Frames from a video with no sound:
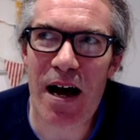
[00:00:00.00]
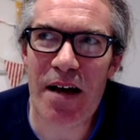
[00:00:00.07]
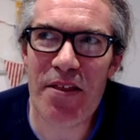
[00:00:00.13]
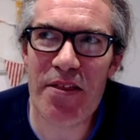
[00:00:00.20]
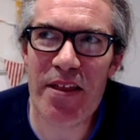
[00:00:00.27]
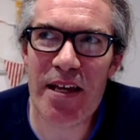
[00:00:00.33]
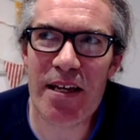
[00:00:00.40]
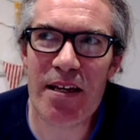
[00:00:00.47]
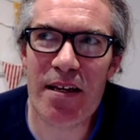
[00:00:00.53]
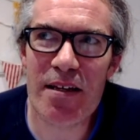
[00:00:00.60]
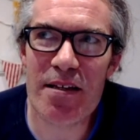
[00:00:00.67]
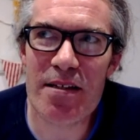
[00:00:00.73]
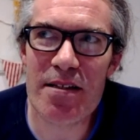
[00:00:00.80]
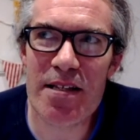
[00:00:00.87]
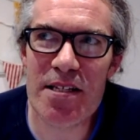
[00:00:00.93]
think
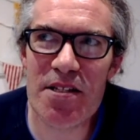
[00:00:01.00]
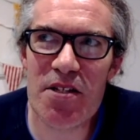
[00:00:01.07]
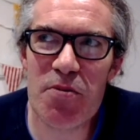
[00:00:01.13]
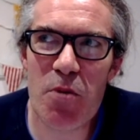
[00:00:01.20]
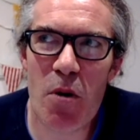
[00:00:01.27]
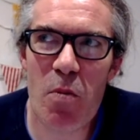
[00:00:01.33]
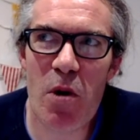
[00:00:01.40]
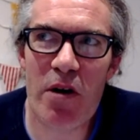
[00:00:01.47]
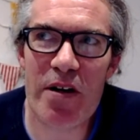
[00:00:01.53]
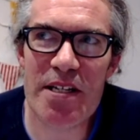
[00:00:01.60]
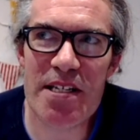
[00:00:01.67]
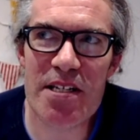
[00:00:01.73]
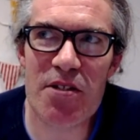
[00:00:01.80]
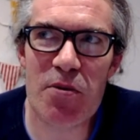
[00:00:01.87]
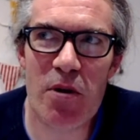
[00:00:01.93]
this is one where
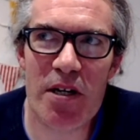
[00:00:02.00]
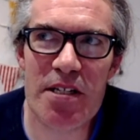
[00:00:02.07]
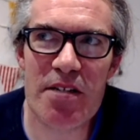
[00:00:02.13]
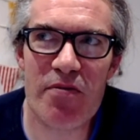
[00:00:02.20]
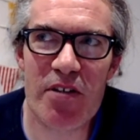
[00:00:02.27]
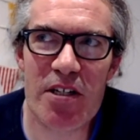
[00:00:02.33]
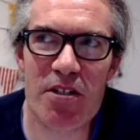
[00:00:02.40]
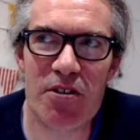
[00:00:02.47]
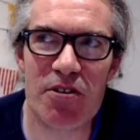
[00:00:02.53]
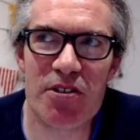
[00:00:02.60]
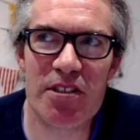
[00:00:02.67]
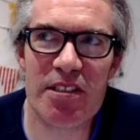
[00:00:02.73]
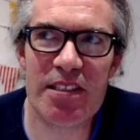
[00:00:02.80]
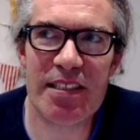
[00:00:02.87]
it is quite difficult